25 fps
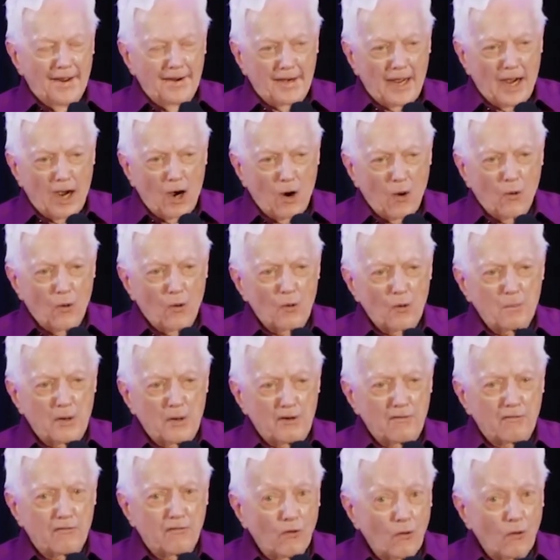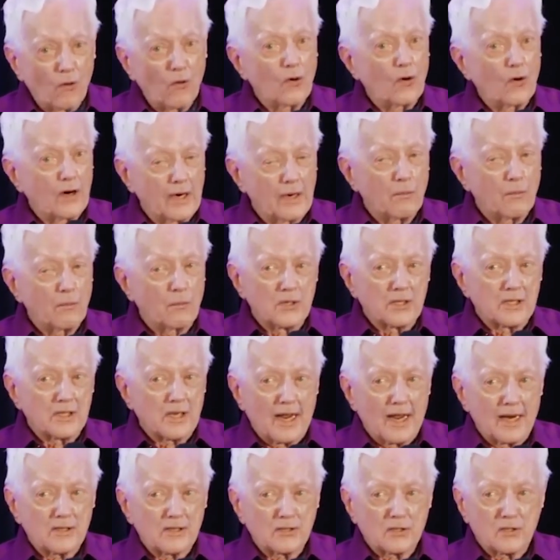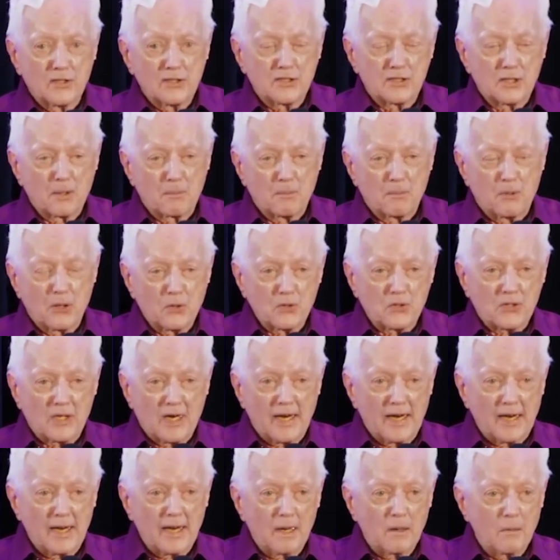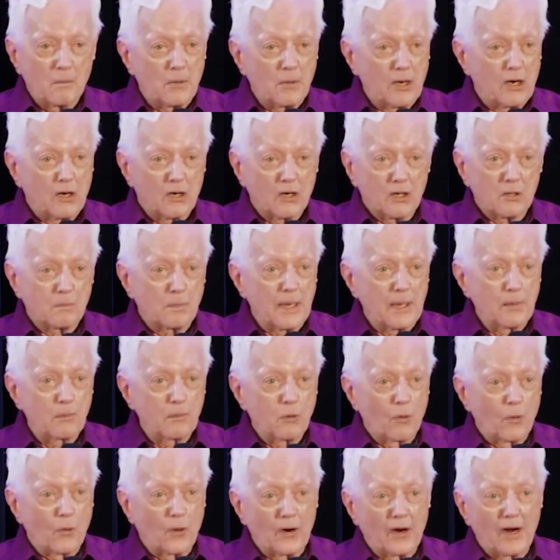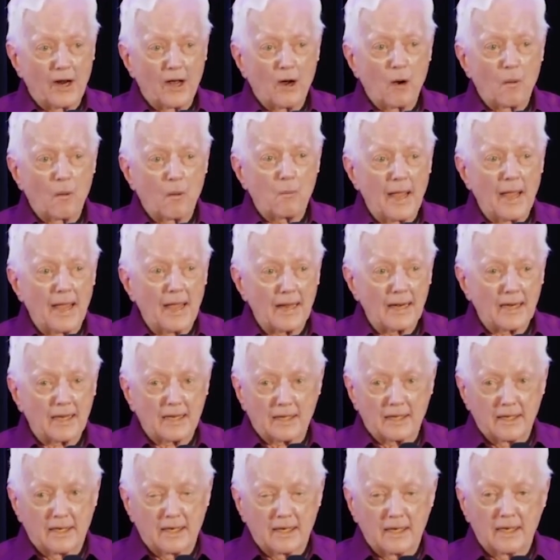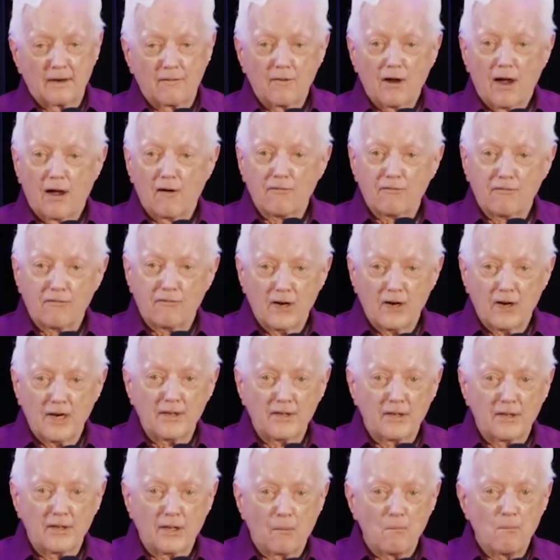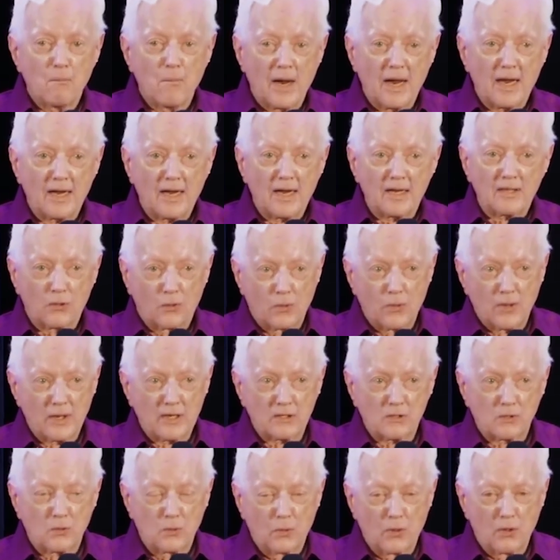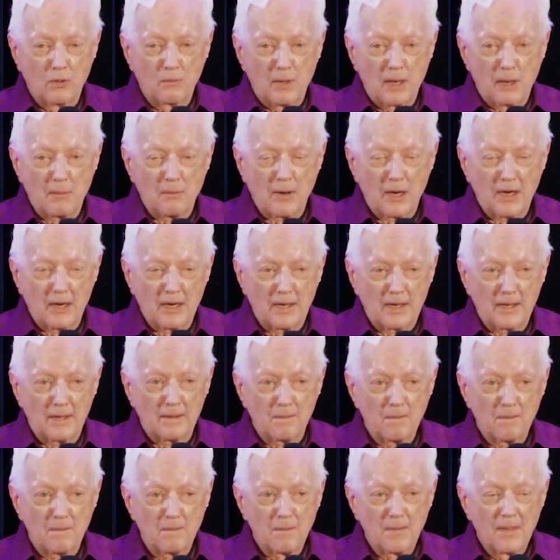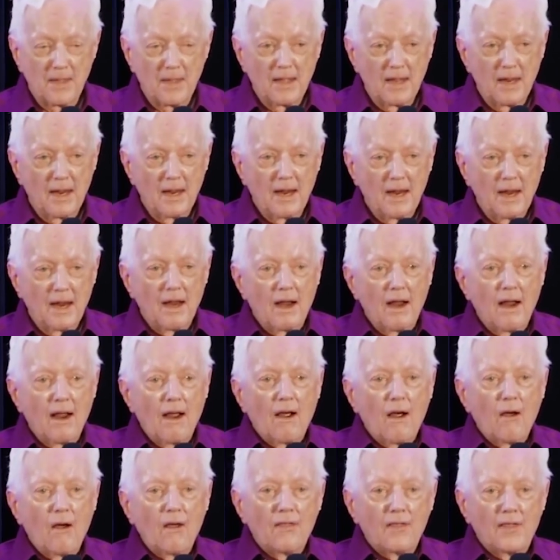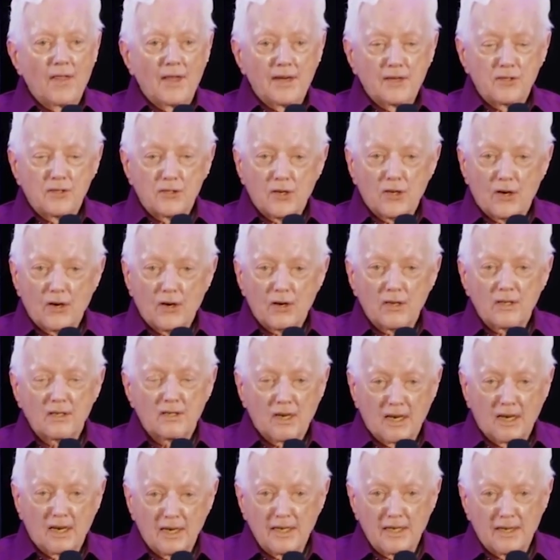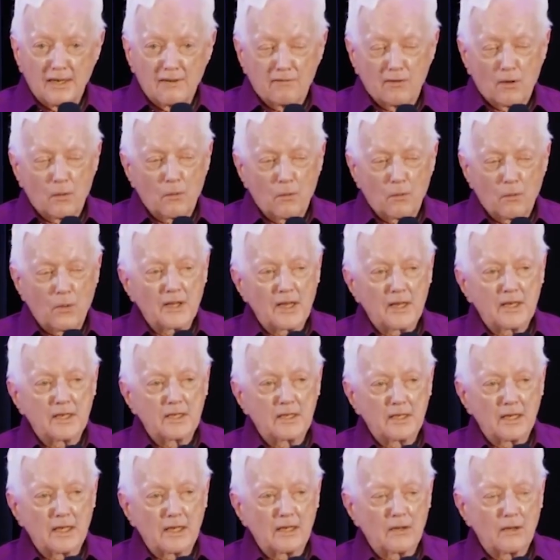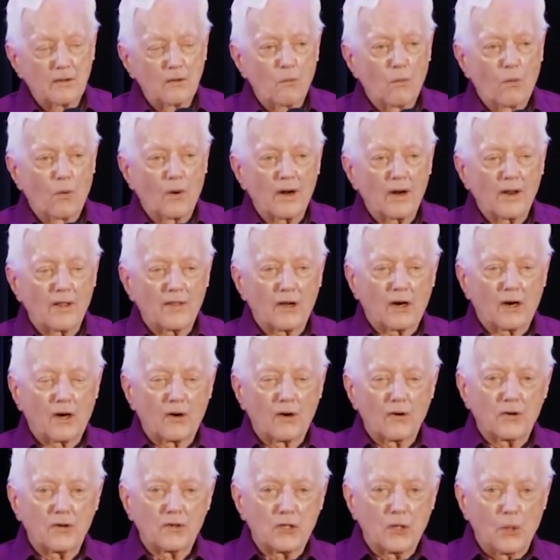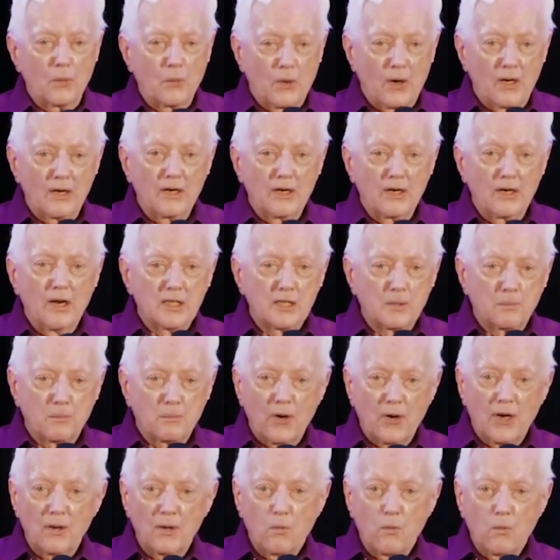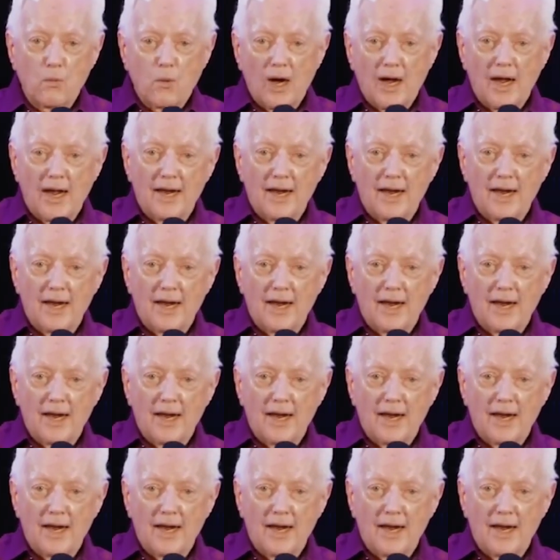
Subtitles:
an hour before it was actually supposed to end, because people were now panicking, afraid that mass arrests would be made, they started to leave. And when they did, one of the clergy would spread